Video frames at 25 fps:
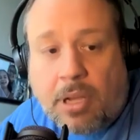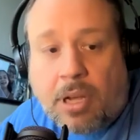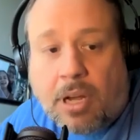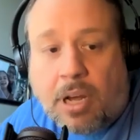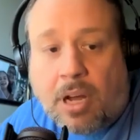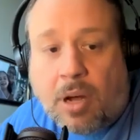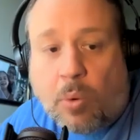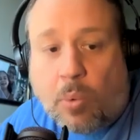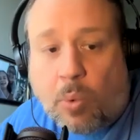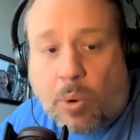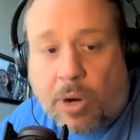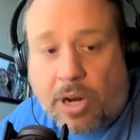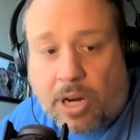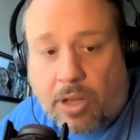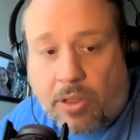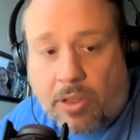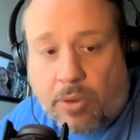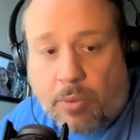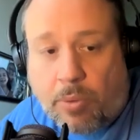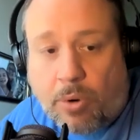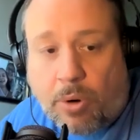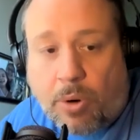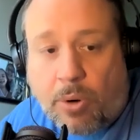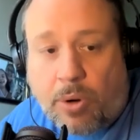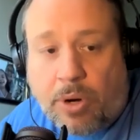went on
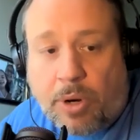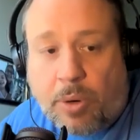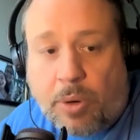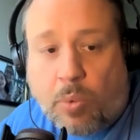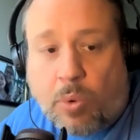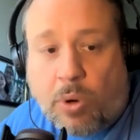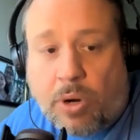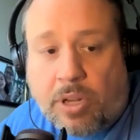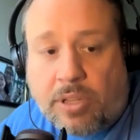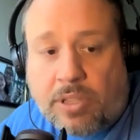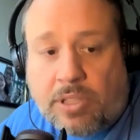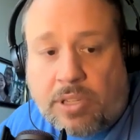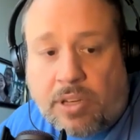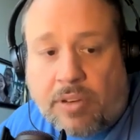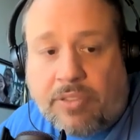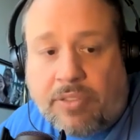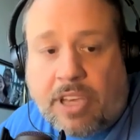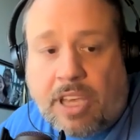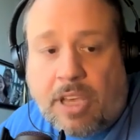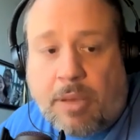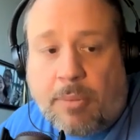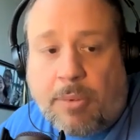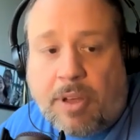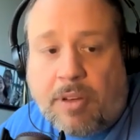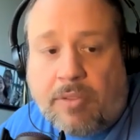the road and won a tough
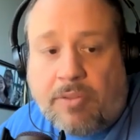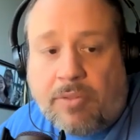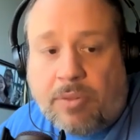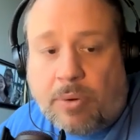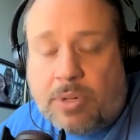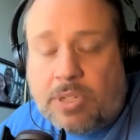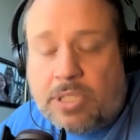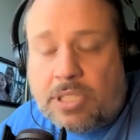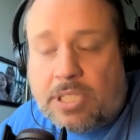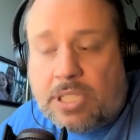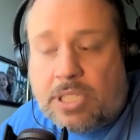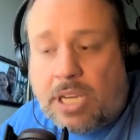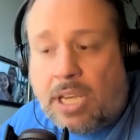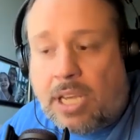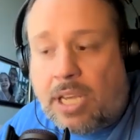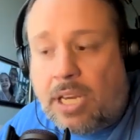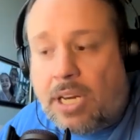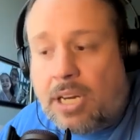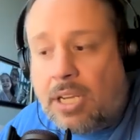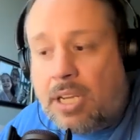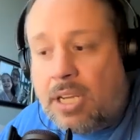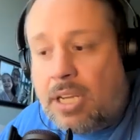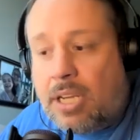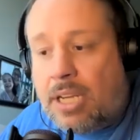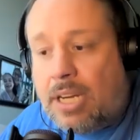game at Florida
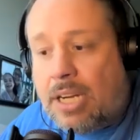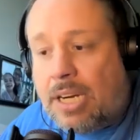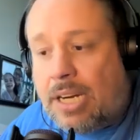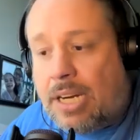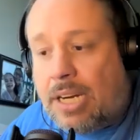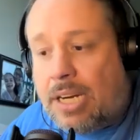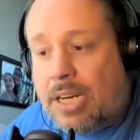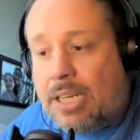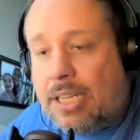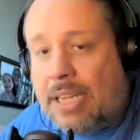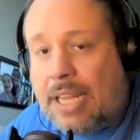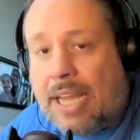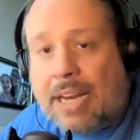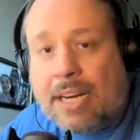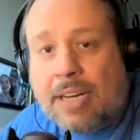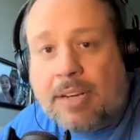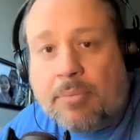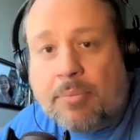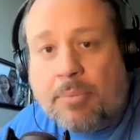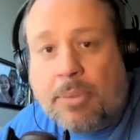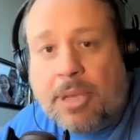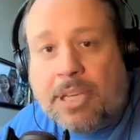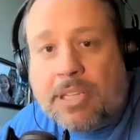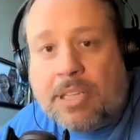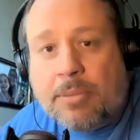State, that
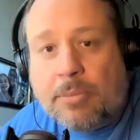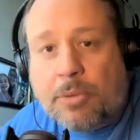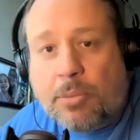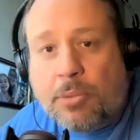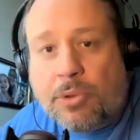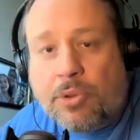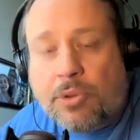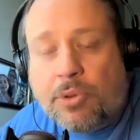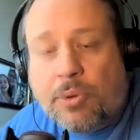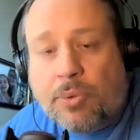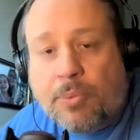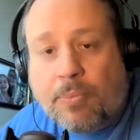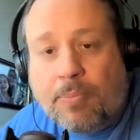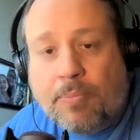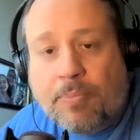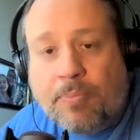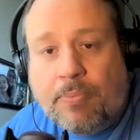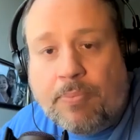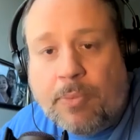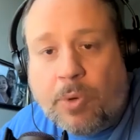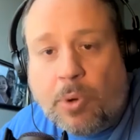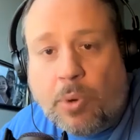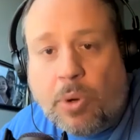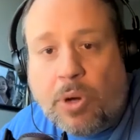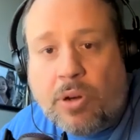makes them number 2.
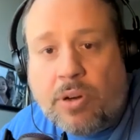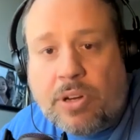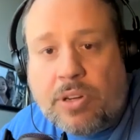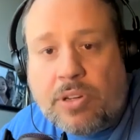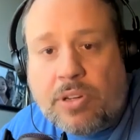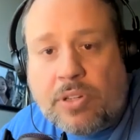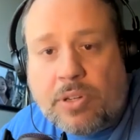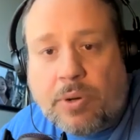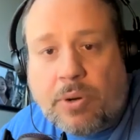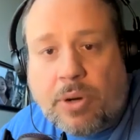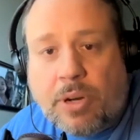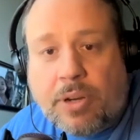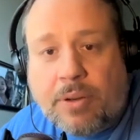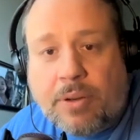Agree or disagree?